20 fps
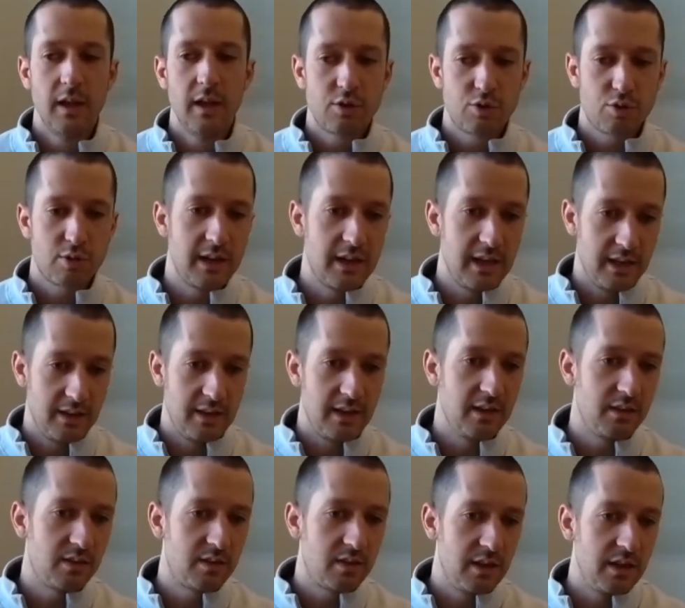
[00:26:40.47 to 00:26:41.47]
treating
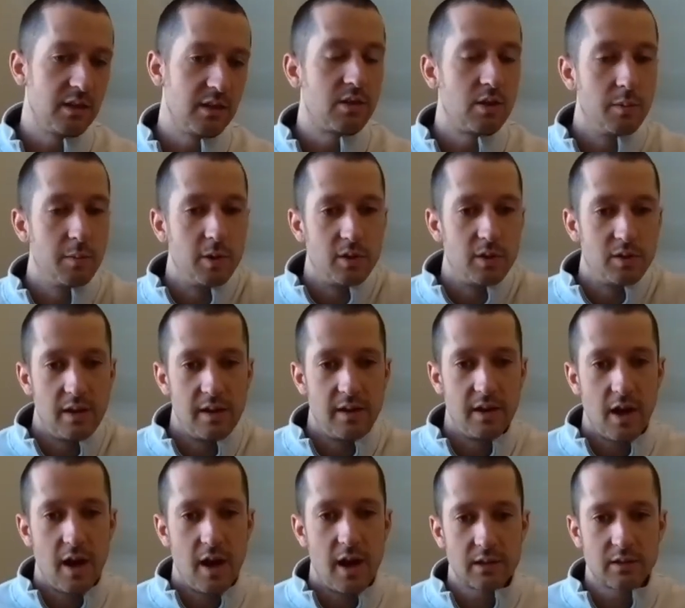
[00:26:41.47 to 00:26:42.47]
these tumors in
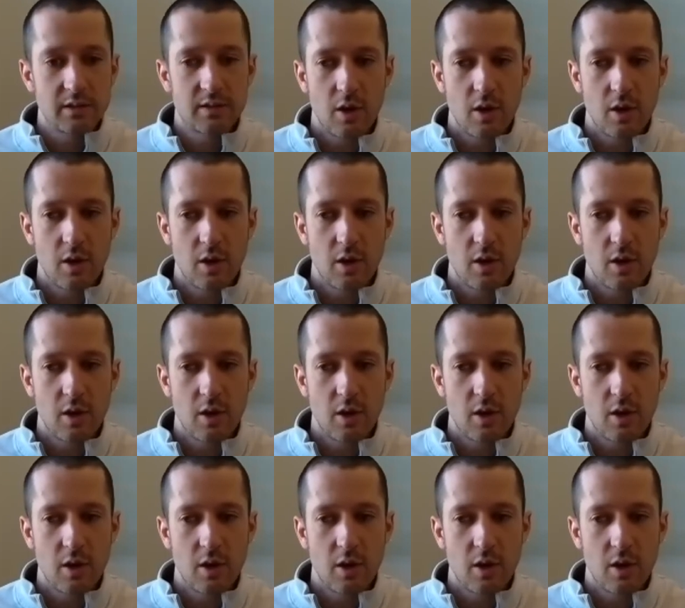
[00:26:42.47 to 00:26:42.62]
dogs.